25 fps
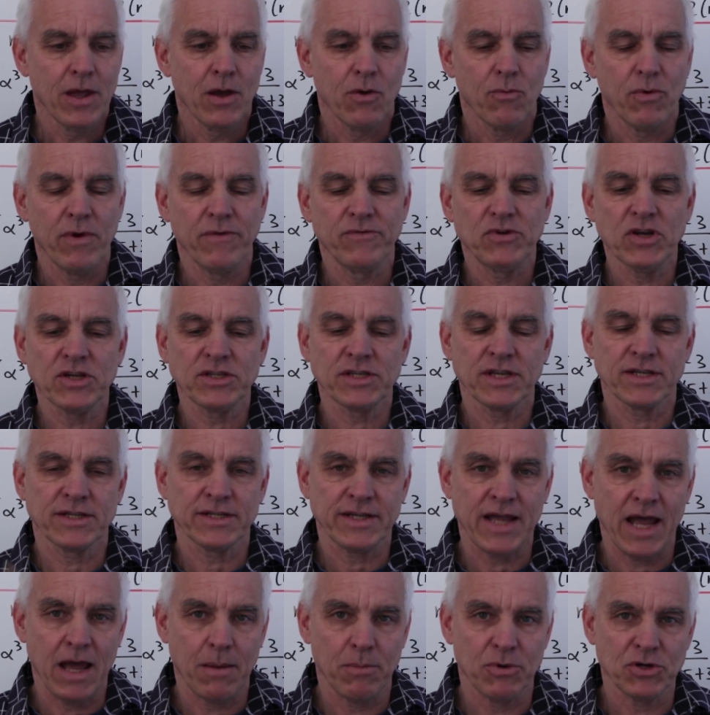We've just
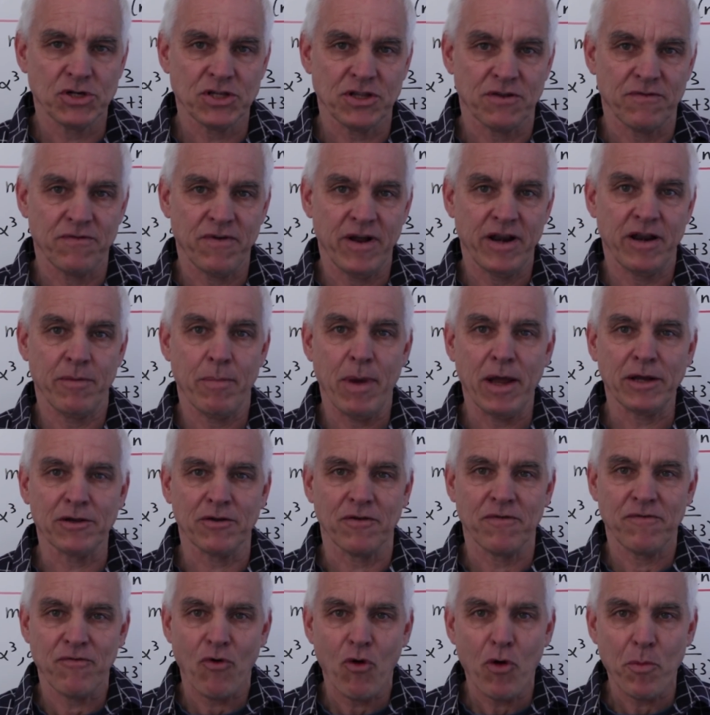established the fundamental
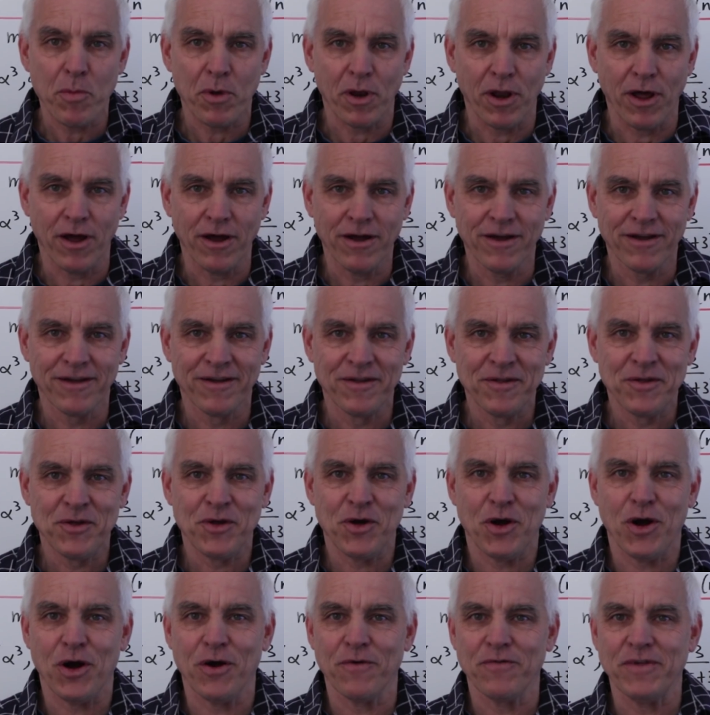formula
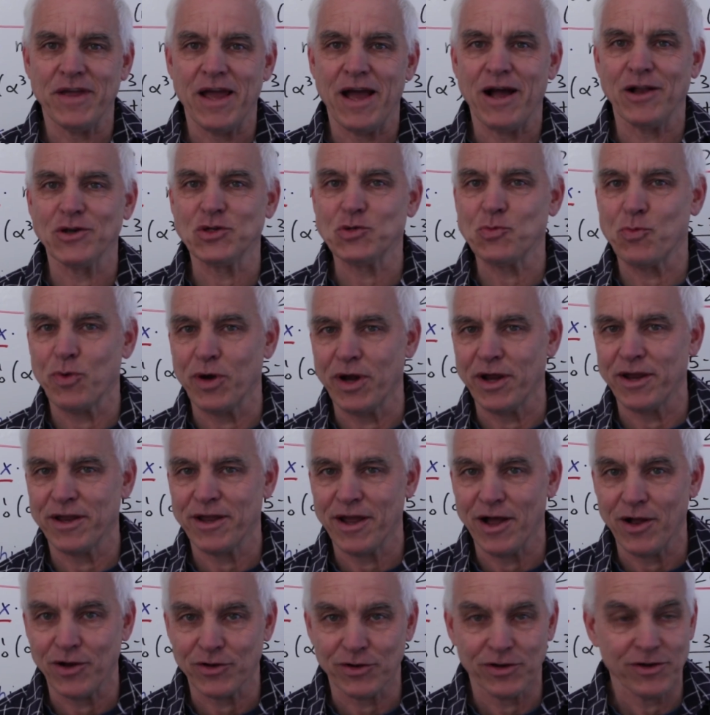of the Algebraic
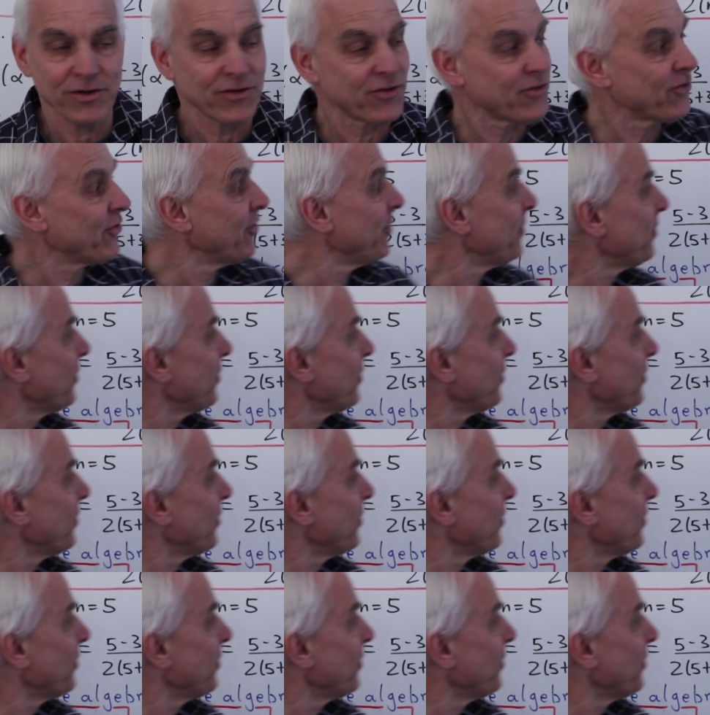Calculus,